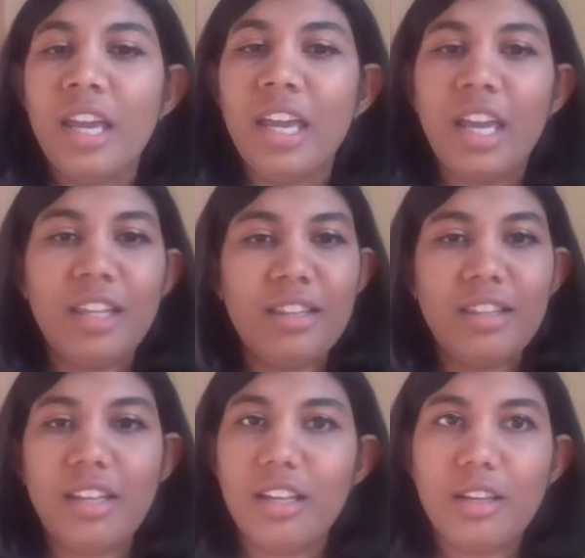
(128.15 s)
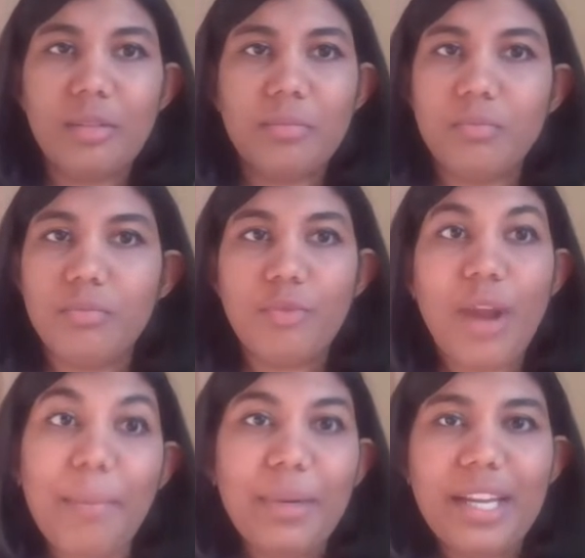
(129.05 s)
in the
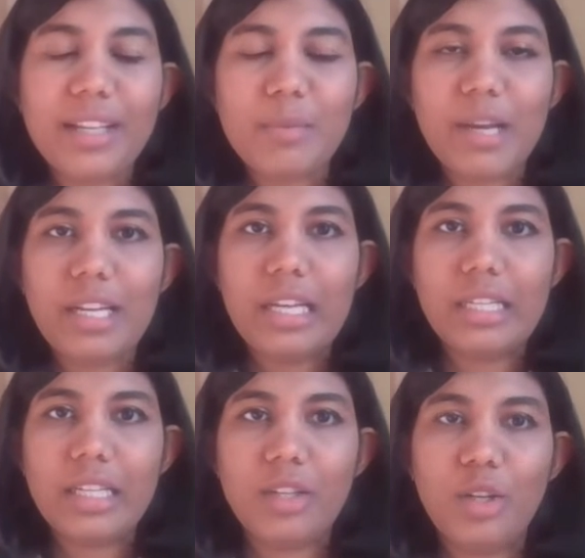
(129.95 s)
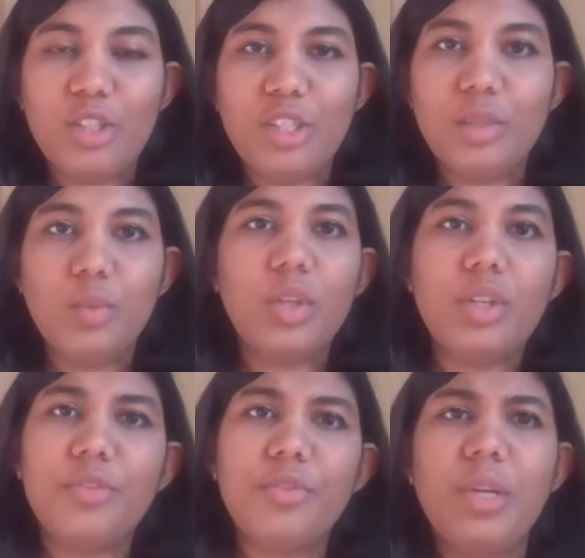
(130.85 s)
rapidly expanding technological
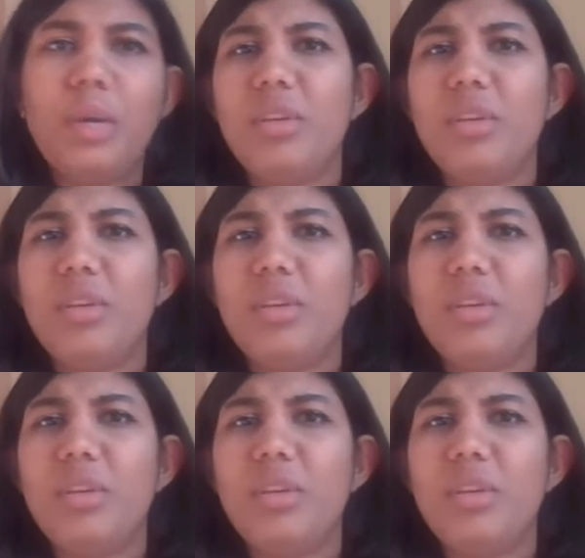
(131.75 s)
world of today,